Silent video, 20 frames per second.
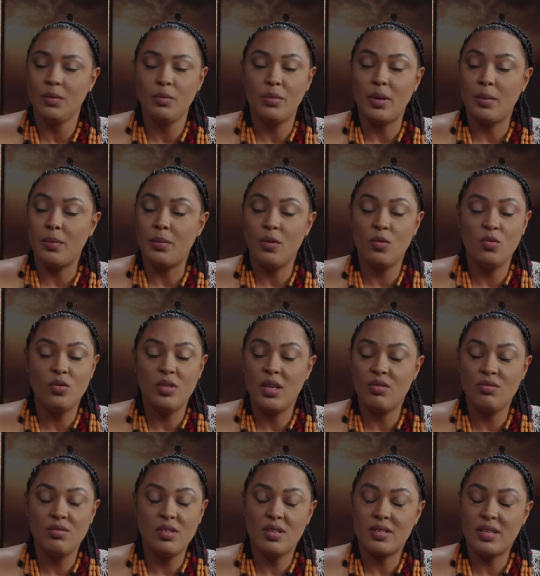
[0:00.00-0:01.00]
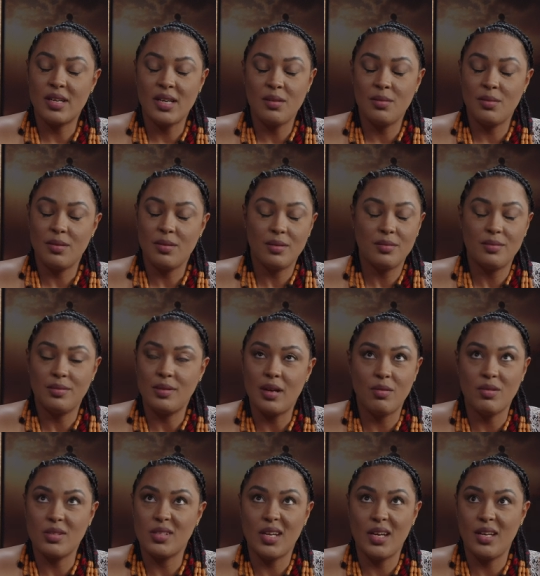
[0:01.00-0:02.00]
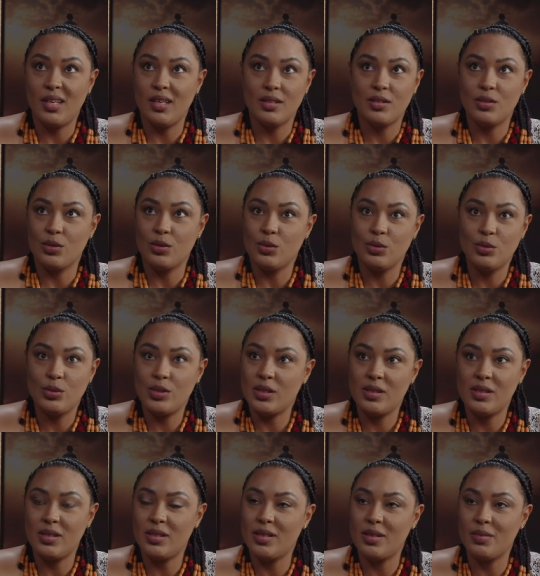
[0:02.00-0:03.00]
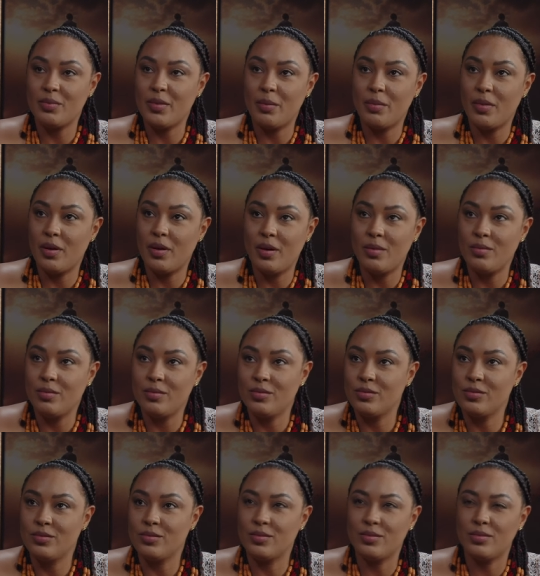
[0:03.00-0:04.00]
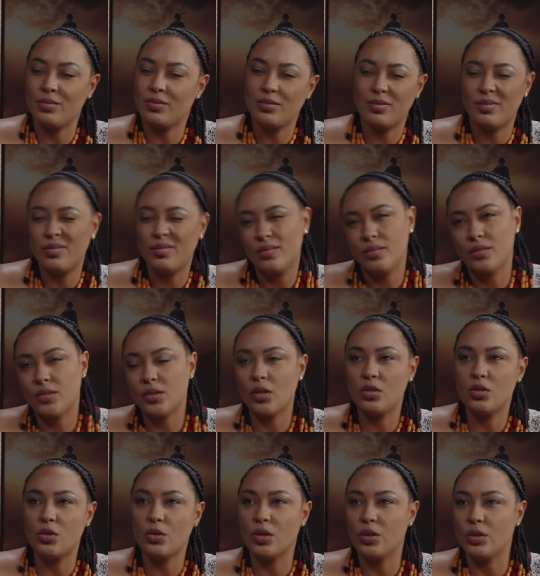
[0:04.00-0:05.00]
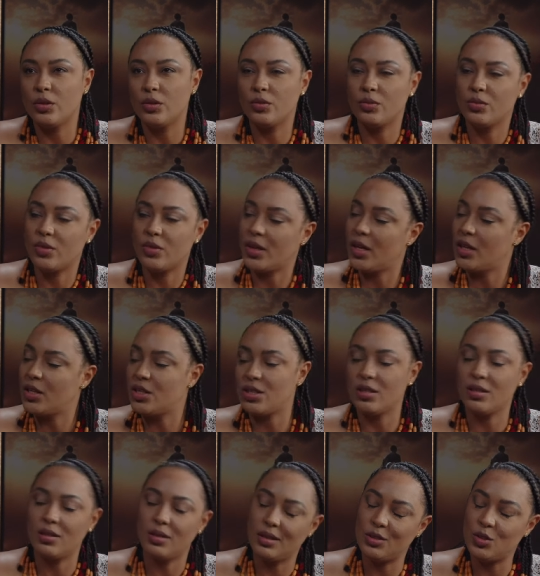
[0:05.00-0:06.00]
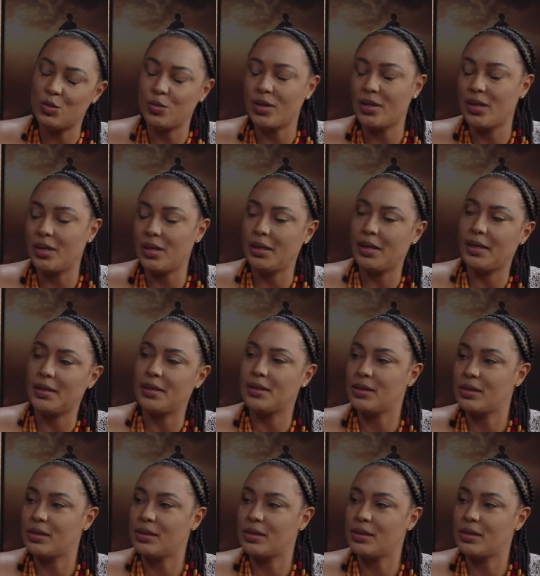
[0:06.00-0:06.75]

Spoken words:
Papa, I was 8 years old. My mom, not so good financially. Jumani had it.